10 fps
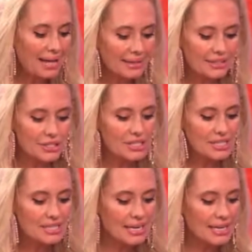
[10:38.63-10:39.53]
I like to
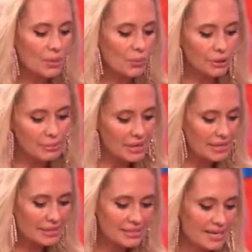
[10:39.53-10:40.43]
just take
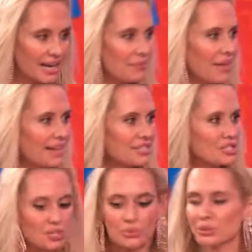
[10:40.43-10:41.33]
ornaments. That's
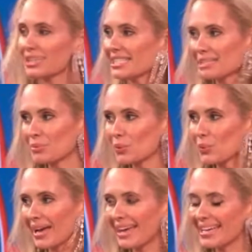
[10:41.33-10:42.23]
just a really simple
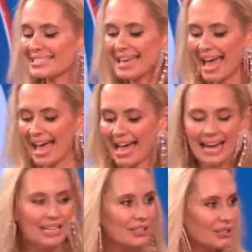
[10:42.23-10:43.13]
way to
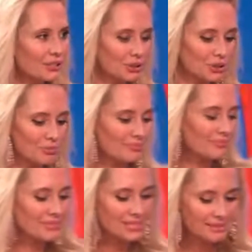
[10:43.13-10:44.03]
add a little
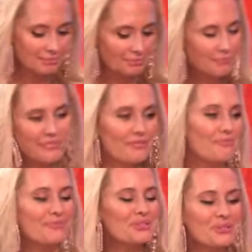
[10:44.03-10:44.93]
oomph
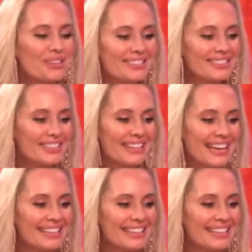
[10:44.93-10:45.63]
to the